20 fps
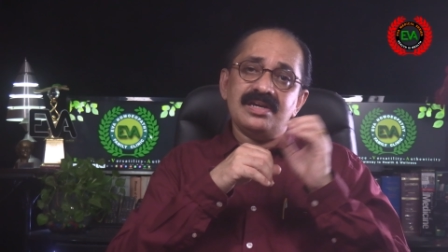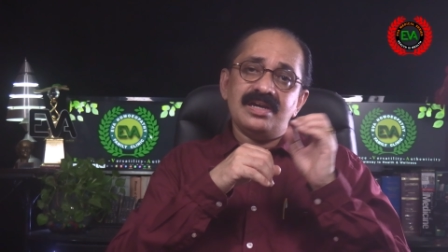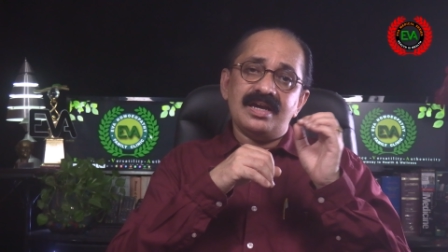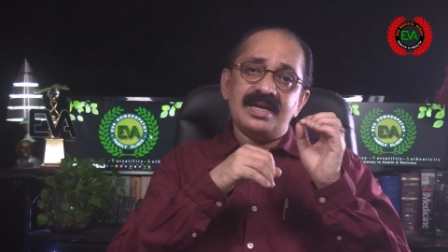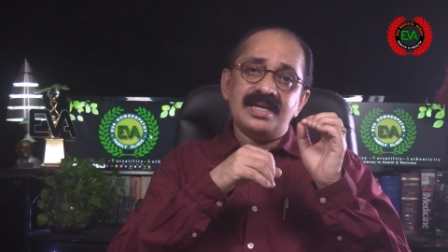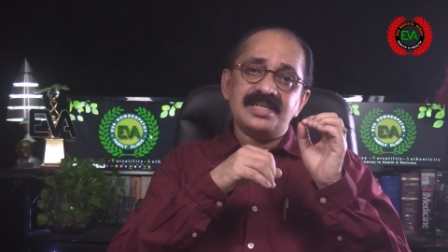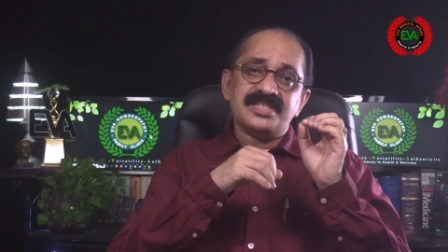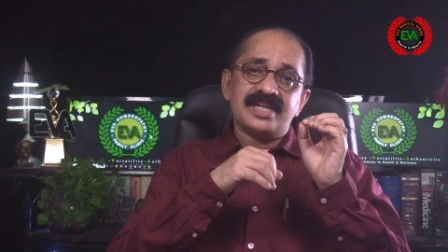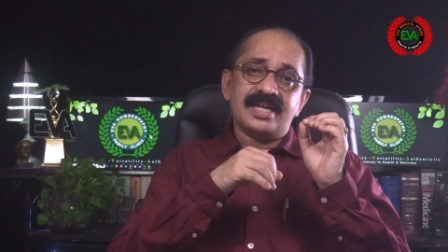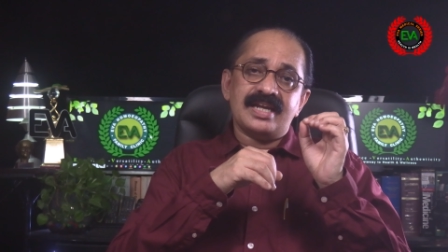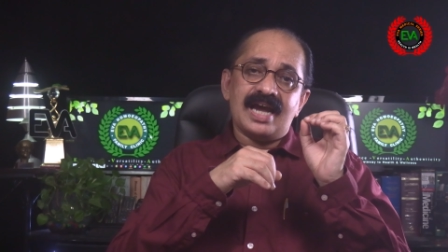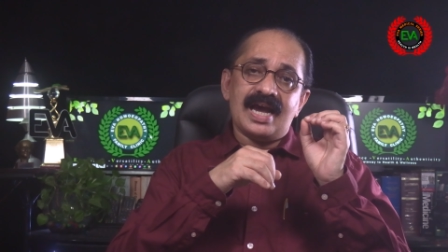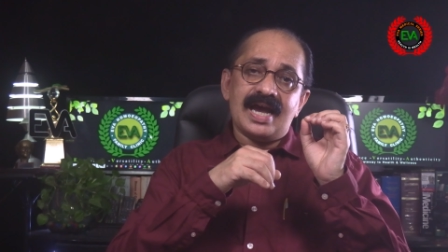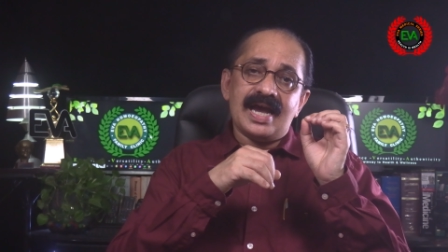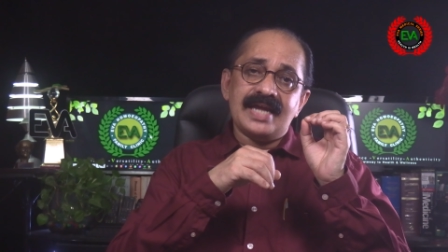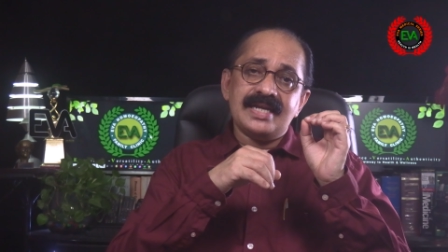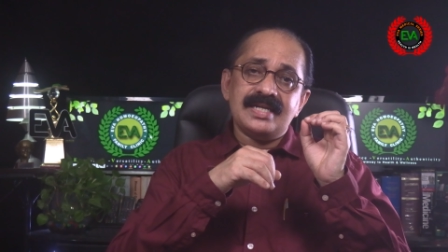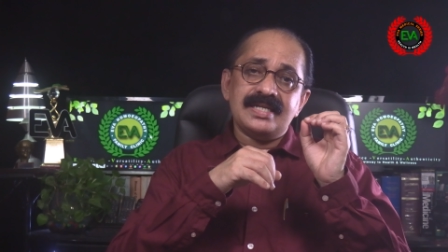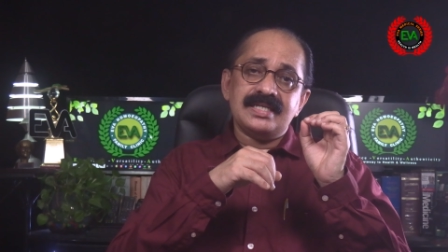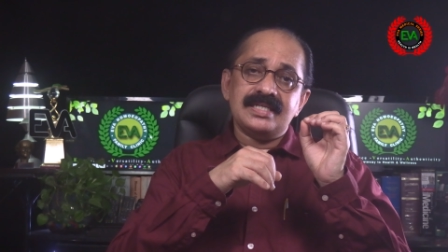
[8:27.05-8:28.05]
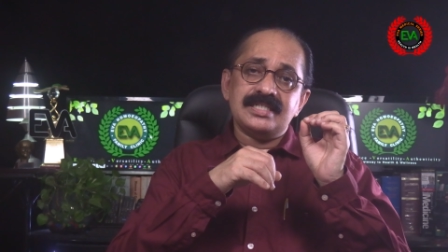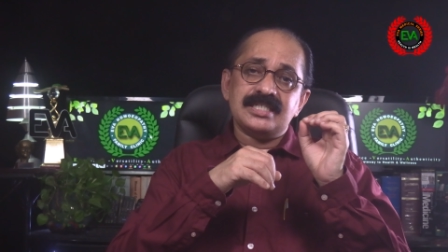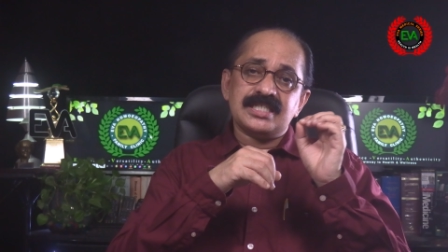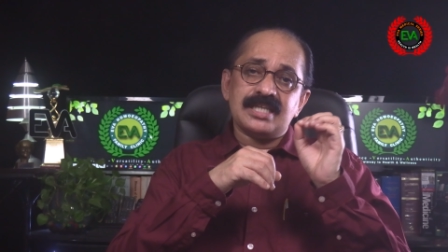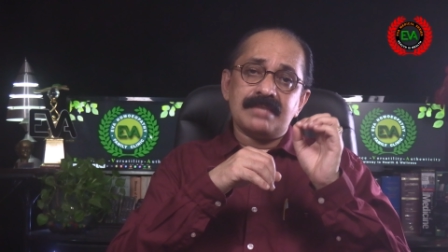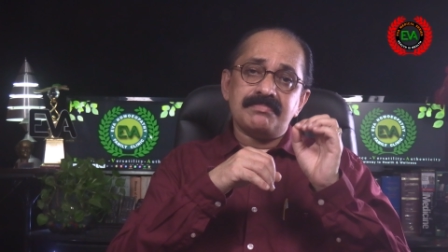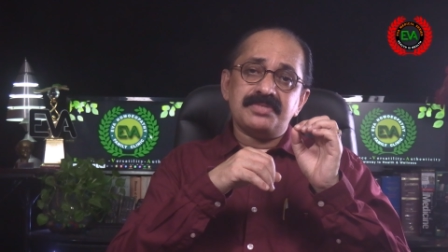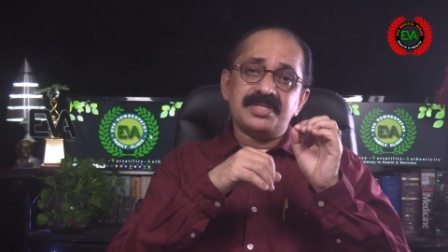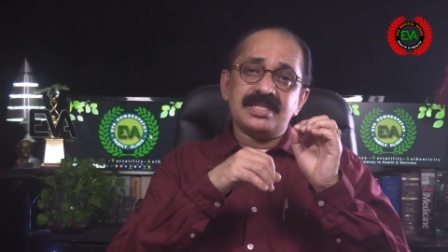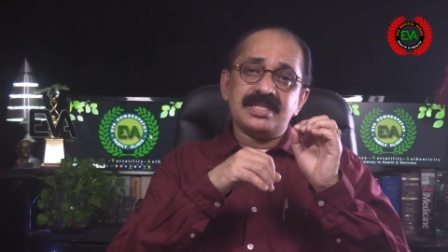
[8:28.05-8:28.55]
is an
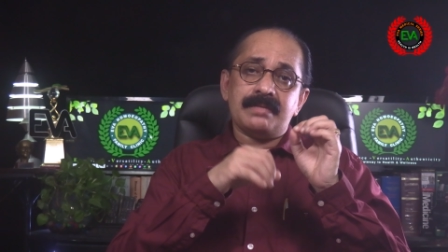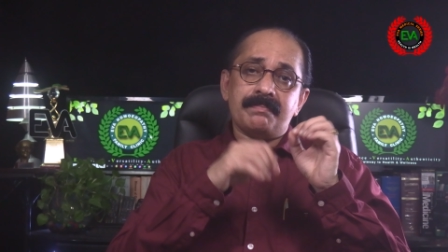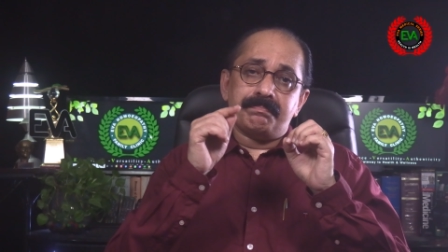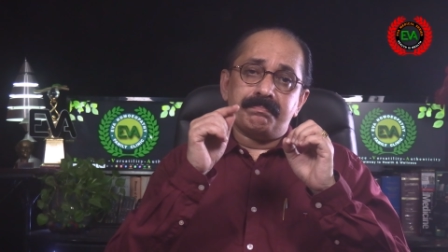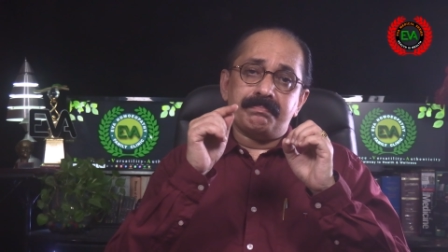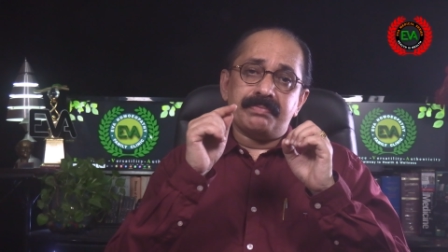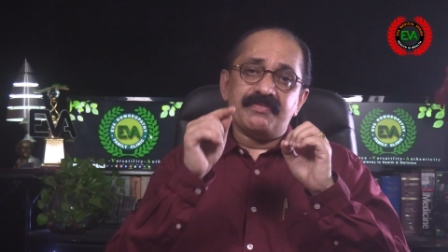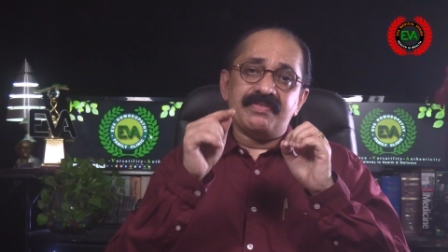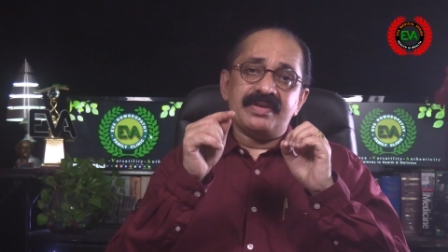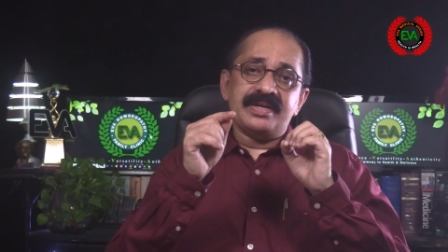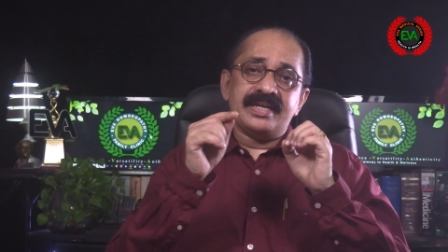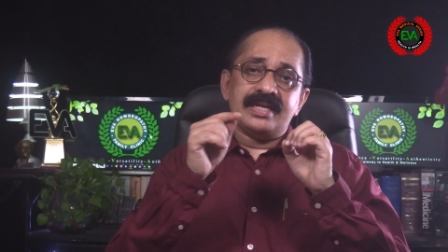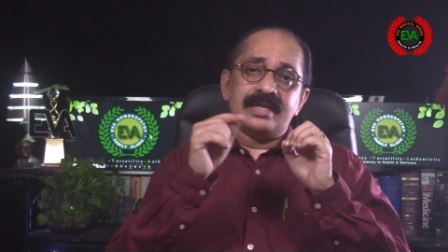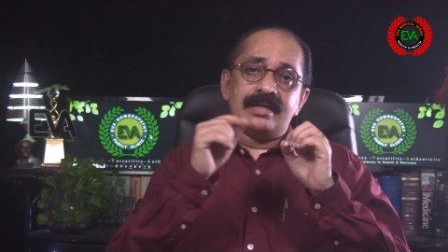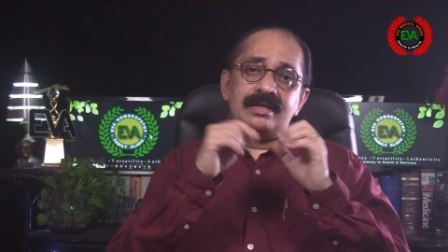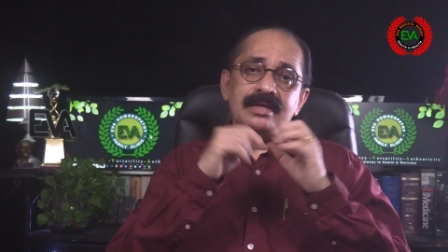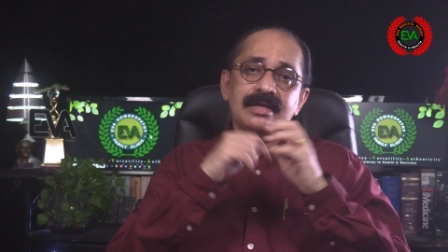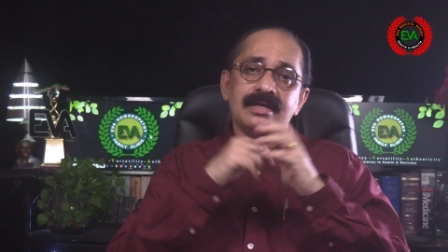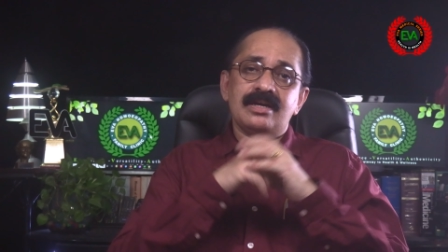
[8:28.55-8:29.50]
antiseptic preventing